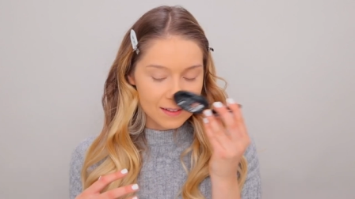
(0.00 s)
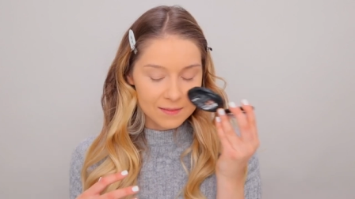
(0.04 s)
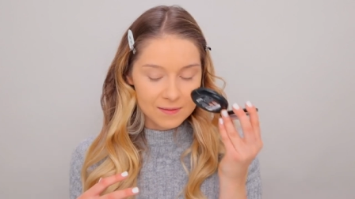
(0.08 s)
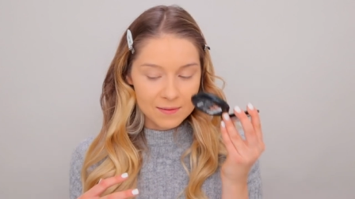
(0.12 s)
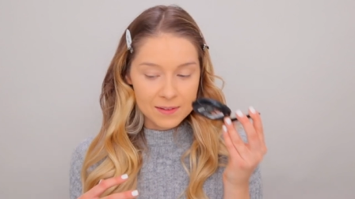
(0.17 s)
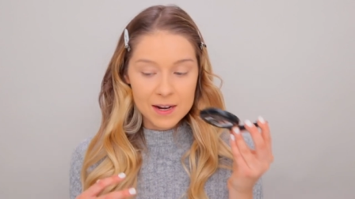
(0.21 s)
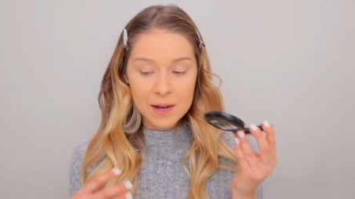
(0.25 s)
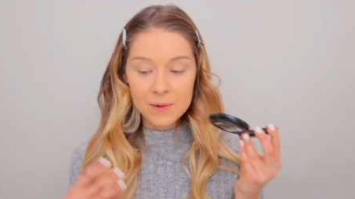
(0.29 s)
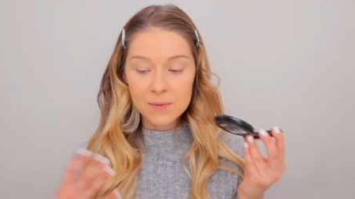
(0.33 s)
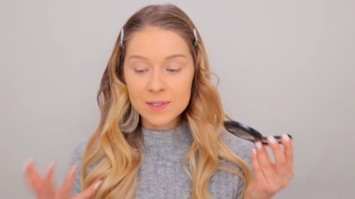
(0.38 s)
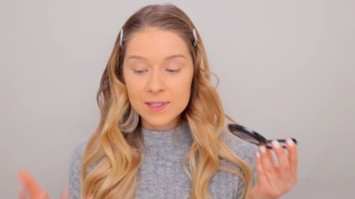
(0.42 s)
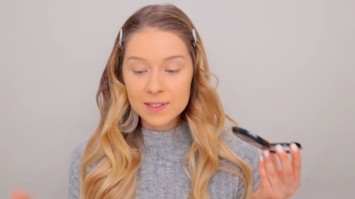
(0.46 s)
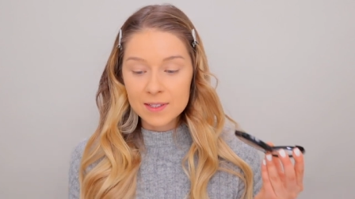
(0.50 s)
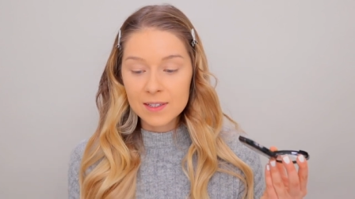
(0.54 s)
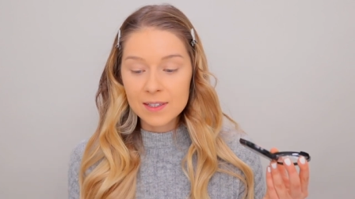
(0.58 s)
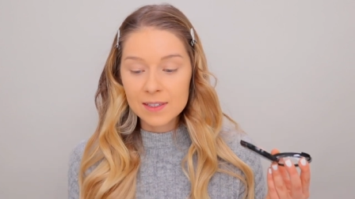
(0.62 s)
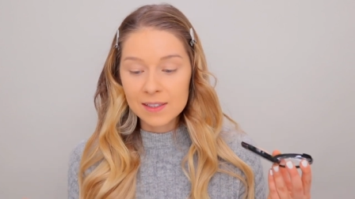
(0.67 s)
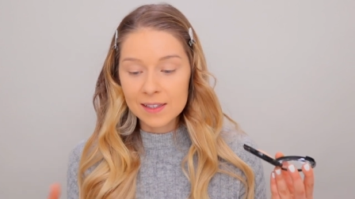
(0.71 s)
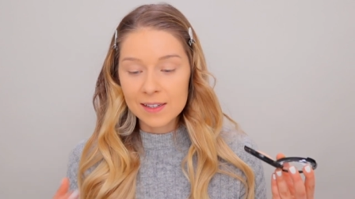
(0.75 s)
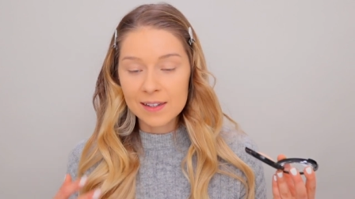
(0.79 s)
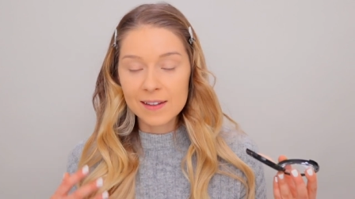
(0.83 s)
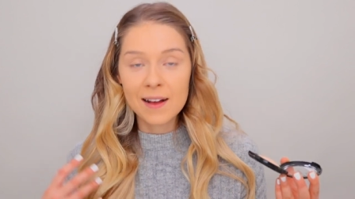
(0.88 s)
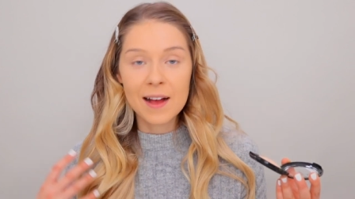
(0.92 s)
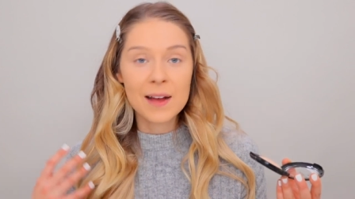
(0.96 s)
And when I was
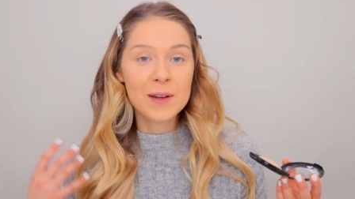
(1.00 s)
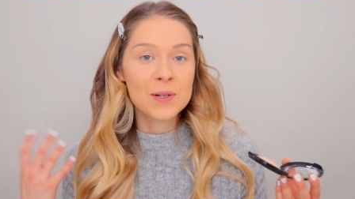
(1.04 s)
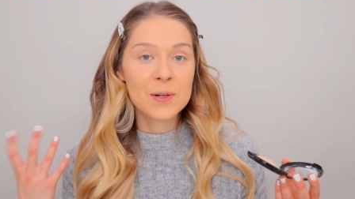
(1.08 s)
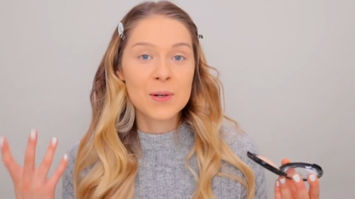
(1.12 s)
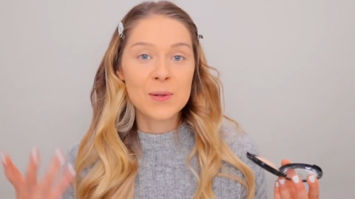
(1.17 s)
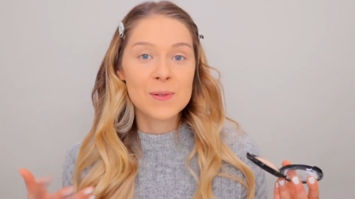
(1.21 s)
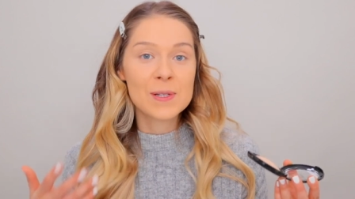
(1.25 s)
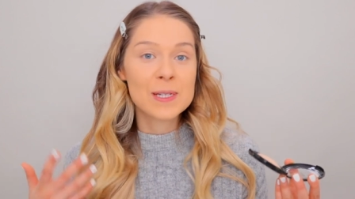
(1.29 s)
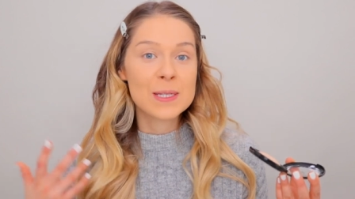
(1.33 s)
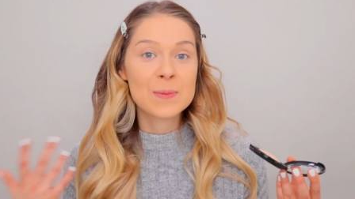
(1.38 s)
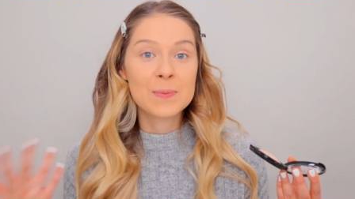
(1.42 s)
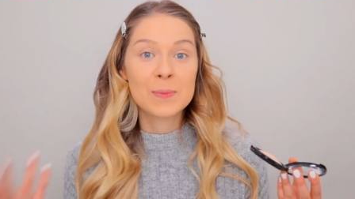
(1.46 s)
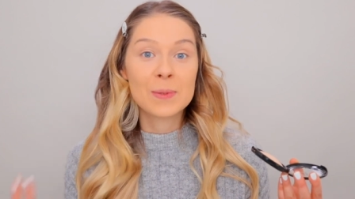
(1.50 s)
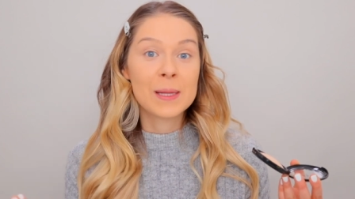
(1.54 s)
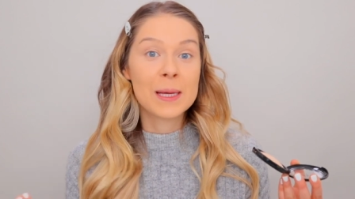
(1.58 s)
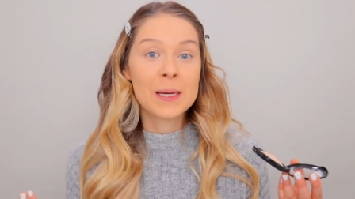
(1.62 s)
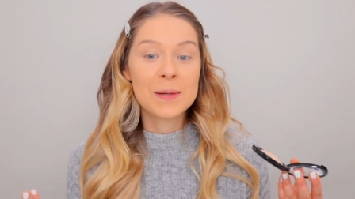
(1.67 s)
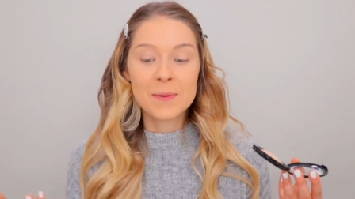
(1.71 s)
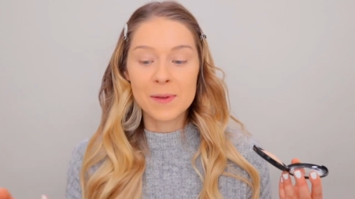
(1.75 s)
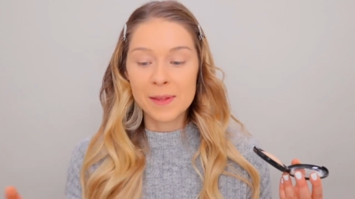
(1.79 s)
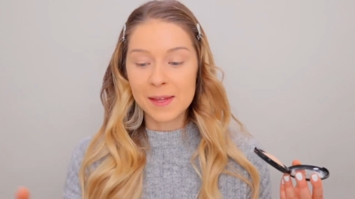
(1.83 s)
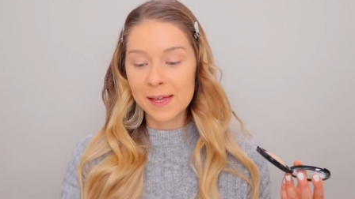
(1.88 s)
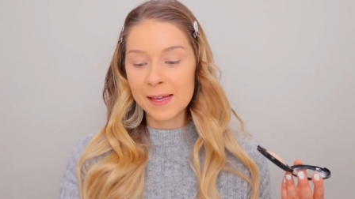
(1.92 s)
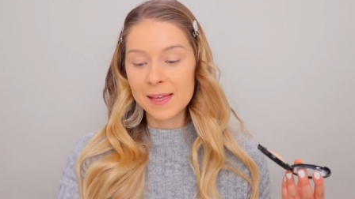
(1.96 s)
little, I would always
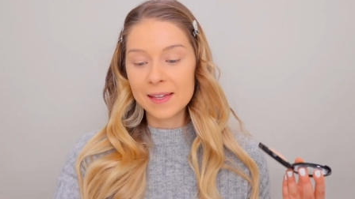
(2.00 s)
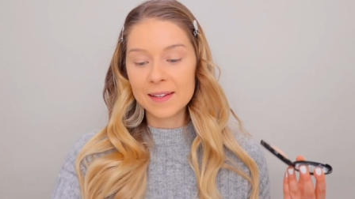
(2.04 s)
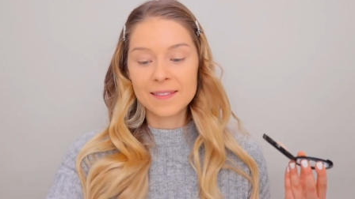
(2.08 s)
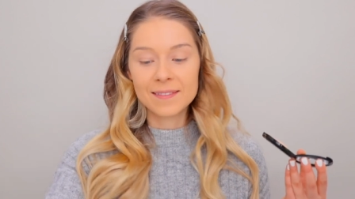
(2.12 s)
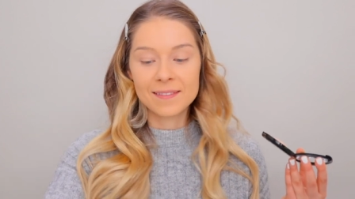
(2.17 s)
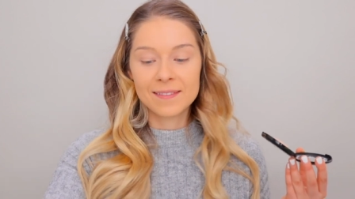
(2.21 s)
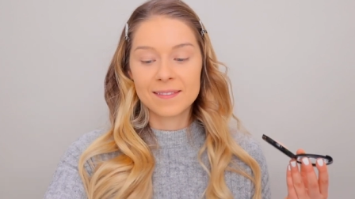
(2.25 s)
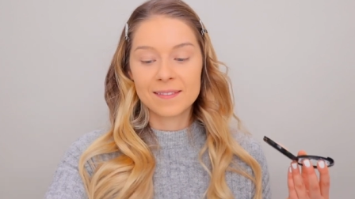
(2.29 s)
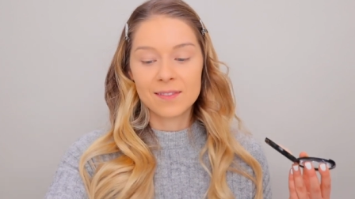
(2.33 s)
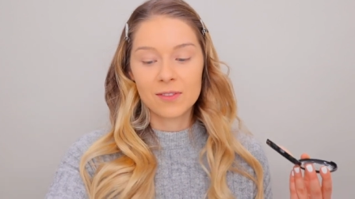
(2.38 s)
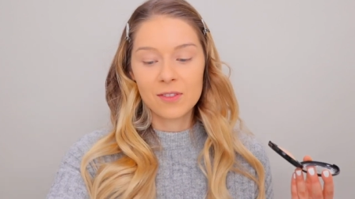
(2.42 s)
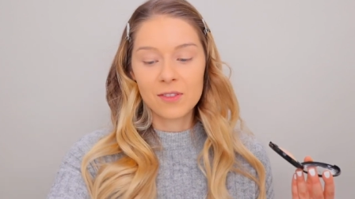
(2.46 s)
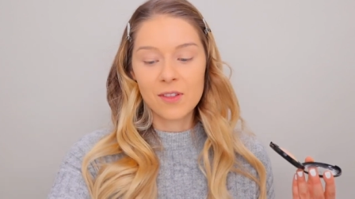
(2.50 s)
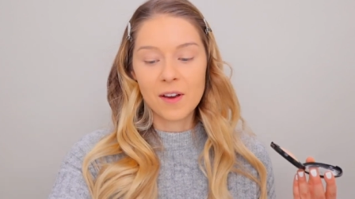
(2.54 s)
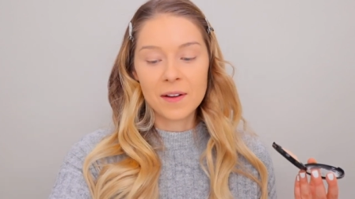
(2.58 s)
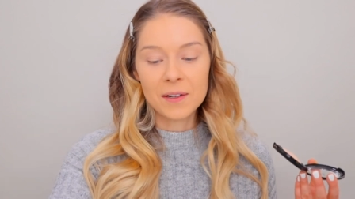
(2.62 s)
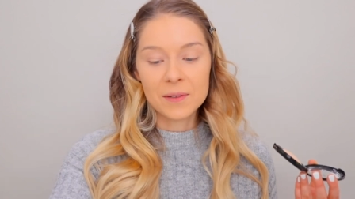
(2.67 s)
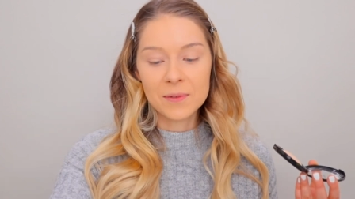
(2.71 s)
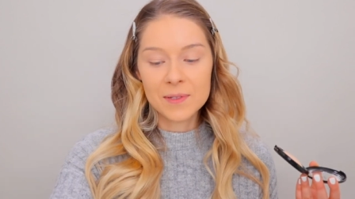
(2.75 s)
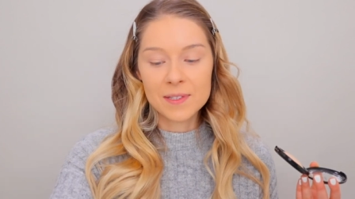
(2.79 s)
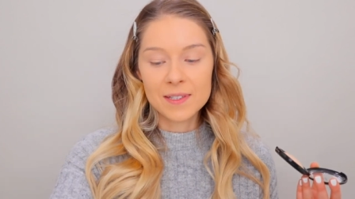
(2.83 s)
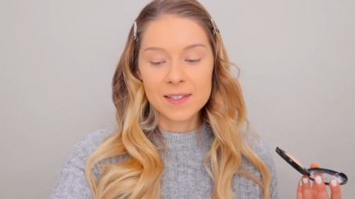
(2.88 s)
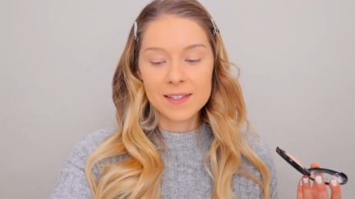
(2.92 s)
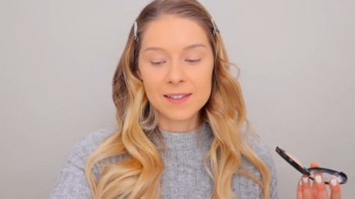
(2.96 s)
play with it and thought
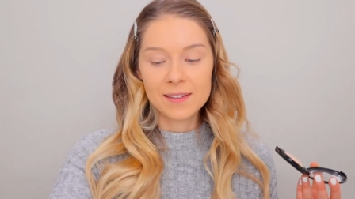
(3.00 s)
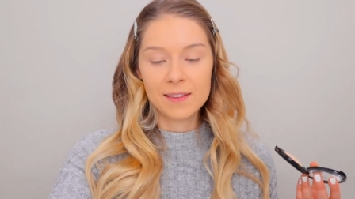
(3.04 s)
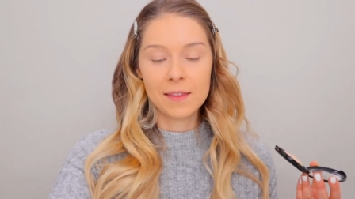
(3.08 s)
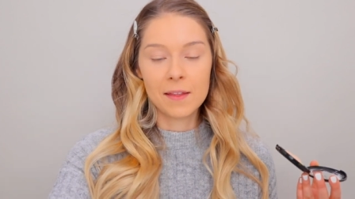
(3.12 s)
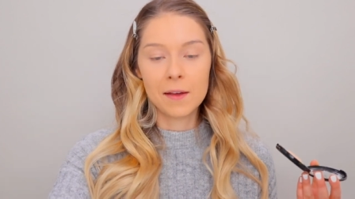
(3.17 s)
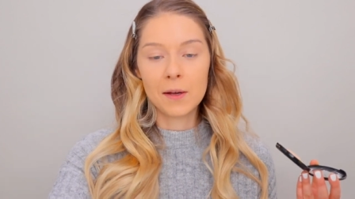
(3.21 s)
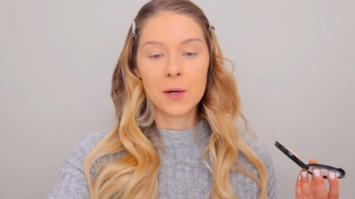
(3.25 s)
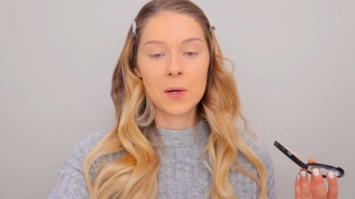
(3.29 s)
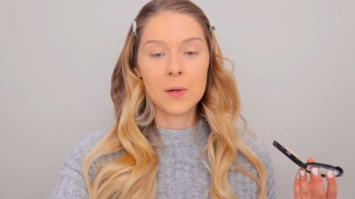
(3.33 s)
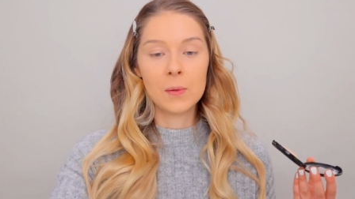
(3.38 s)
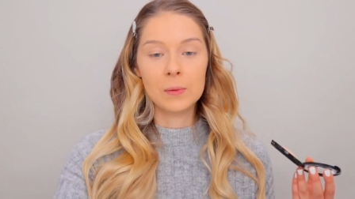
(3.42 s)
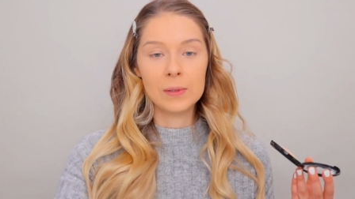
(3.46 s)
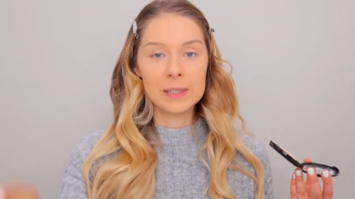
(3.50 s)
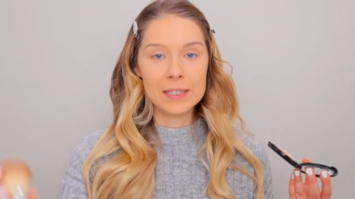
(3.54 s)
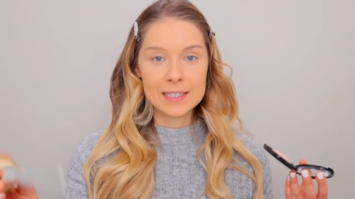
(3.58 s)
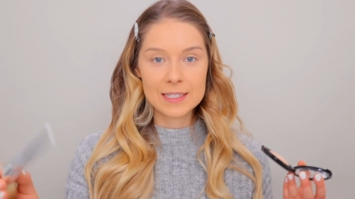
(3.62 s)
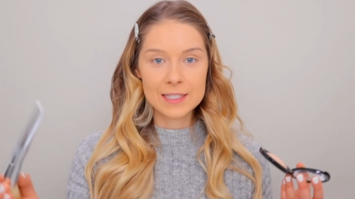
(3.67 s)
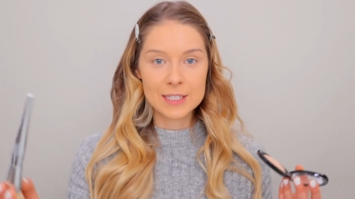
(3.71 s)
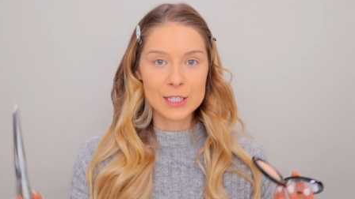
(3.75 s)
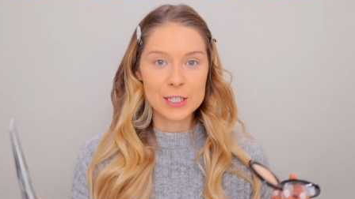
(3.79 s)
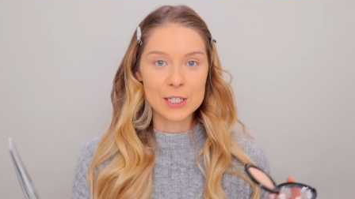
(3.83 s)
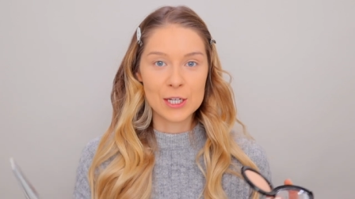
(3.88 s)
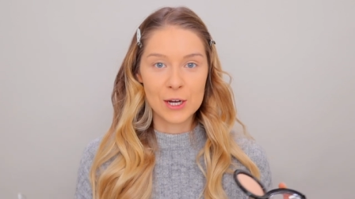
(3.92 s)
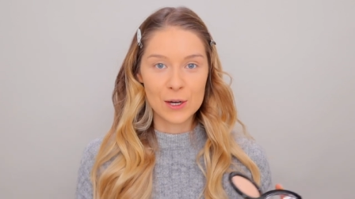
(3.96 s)
it was like the
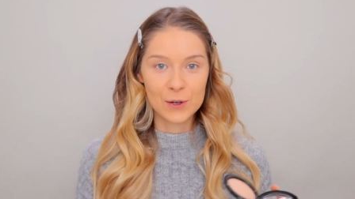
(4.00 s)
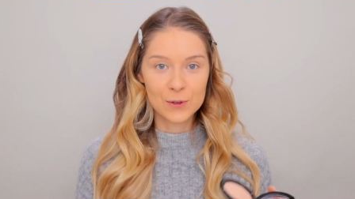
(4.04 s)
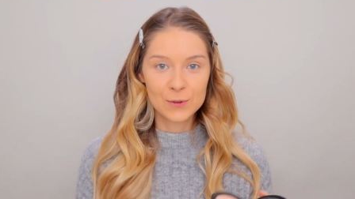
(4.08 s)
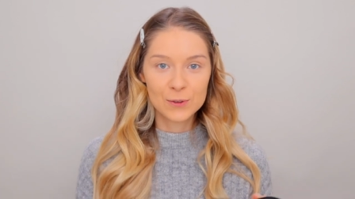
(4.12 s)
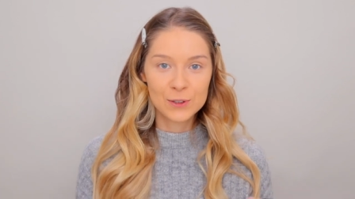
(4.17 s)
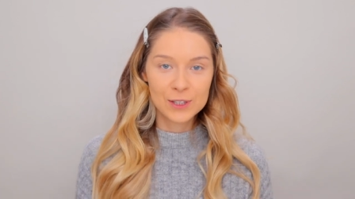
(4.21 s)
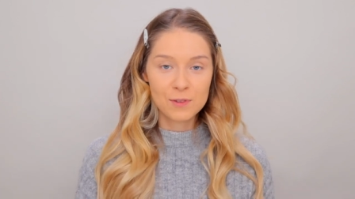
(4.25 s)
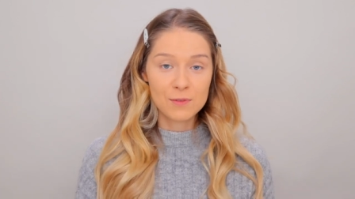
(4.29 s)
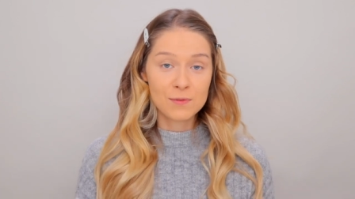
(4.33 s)
coolest, you know?